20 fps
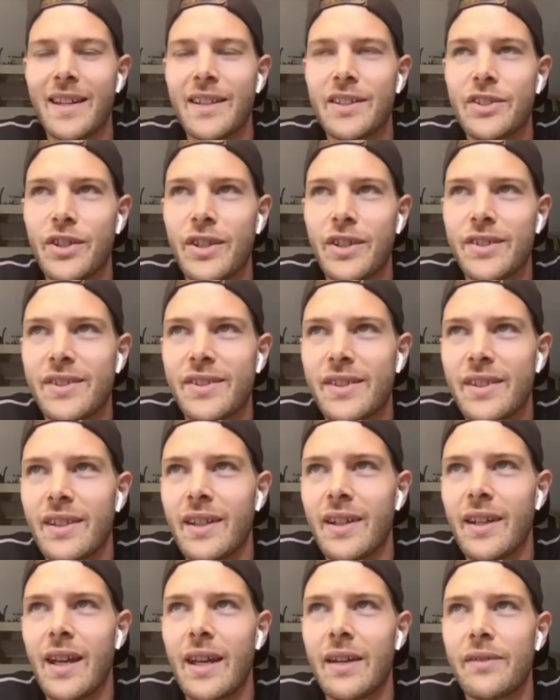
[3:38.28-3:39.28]
just
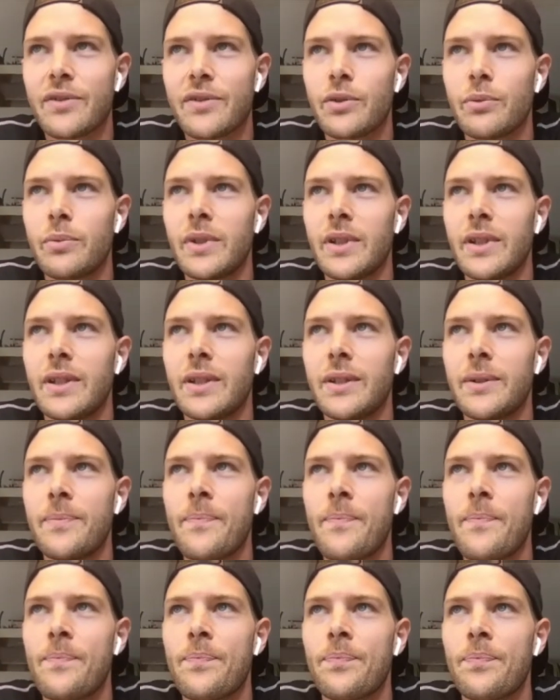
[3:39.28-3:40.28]
uh, have to be
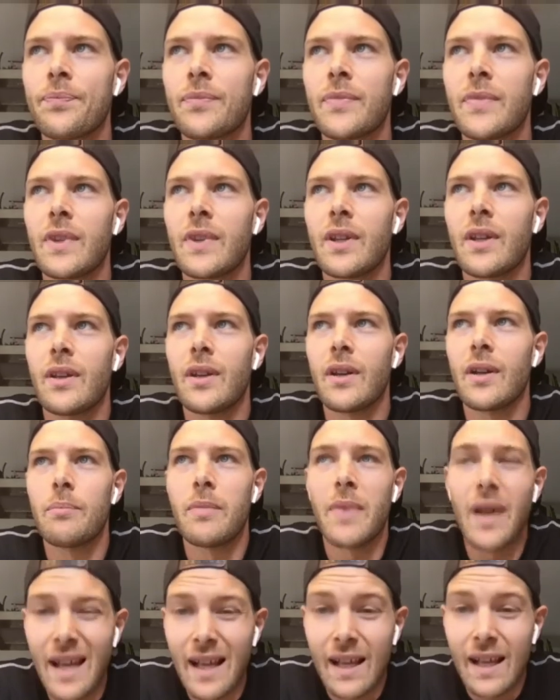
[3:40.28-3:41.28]

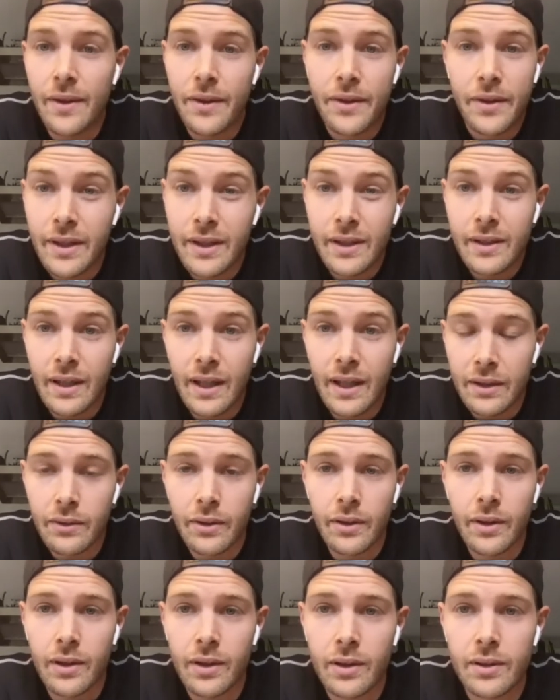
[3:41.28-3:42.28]
um, healthy at
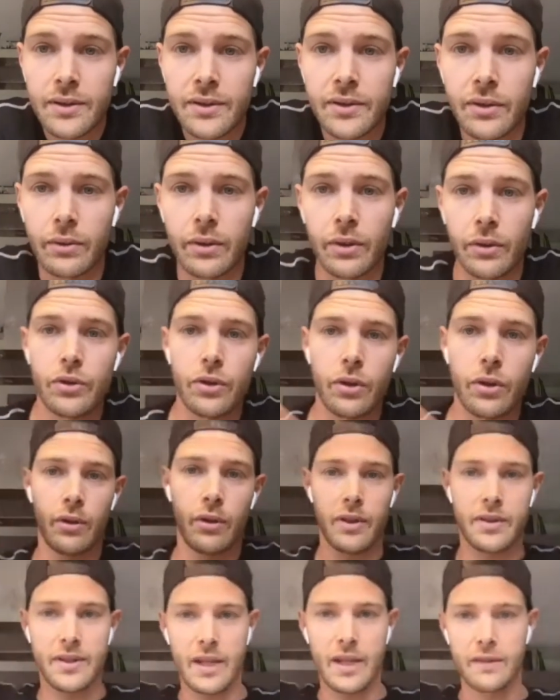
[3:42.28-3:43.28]
all so your
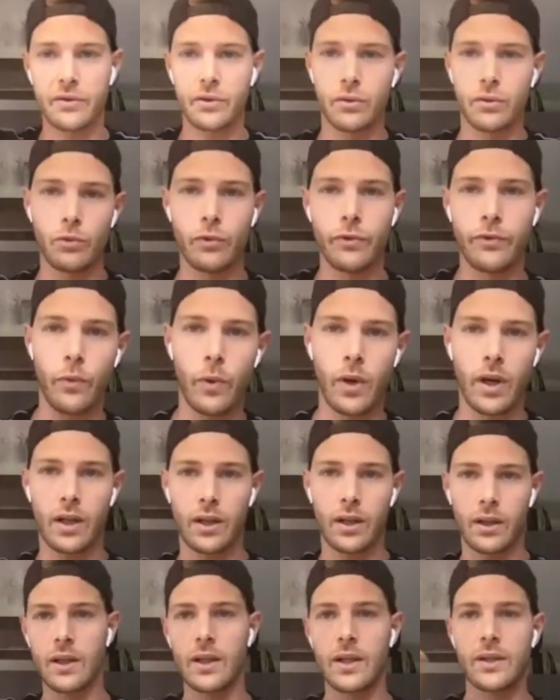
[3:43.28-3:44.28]
shoulders have to move
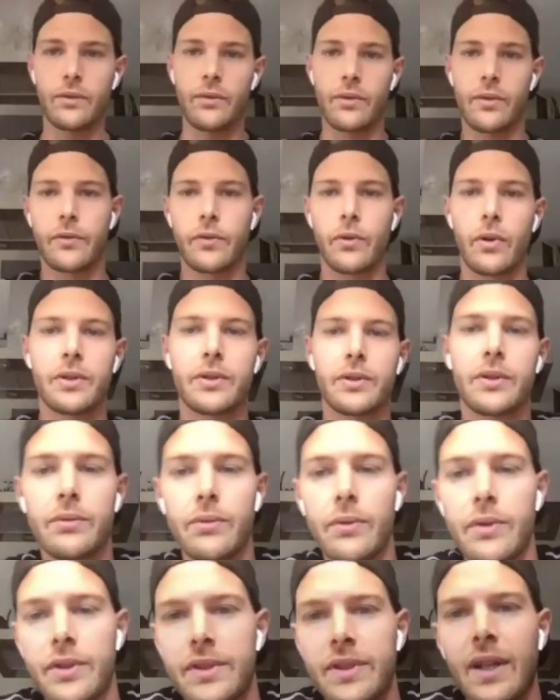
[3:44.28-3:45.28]
well the front and to
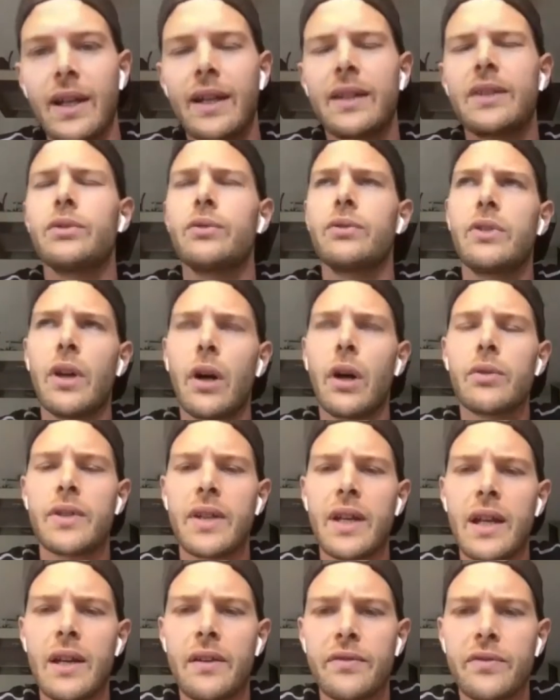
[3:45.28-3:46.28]
the side you don't
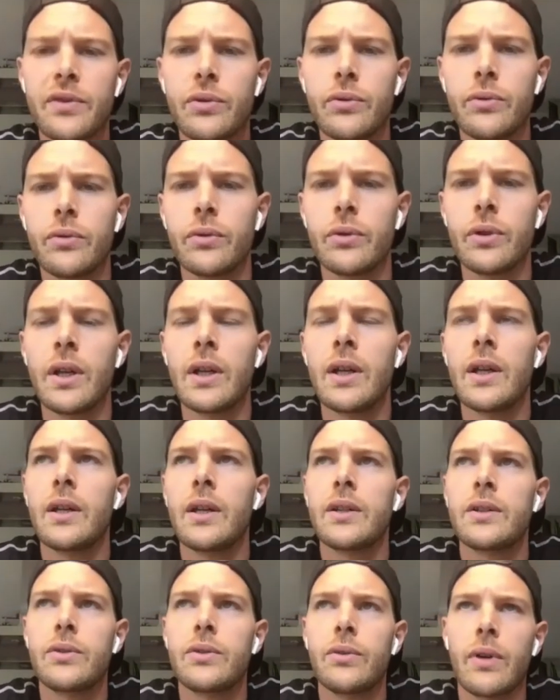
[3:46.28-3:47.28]
have to
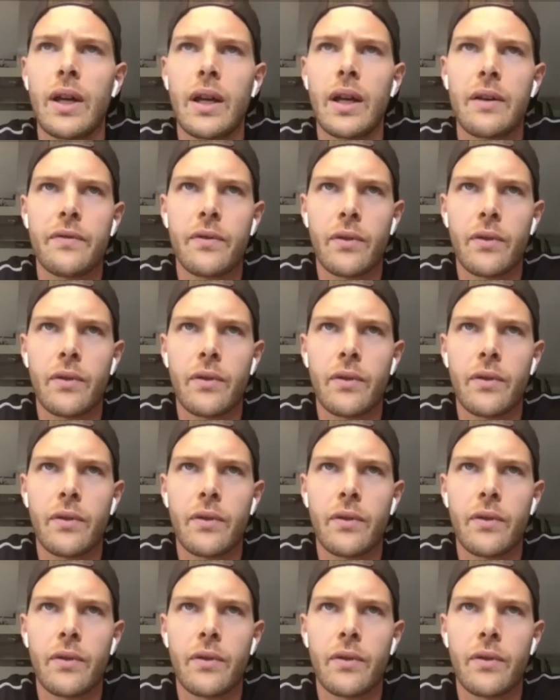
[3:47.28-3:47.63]
to have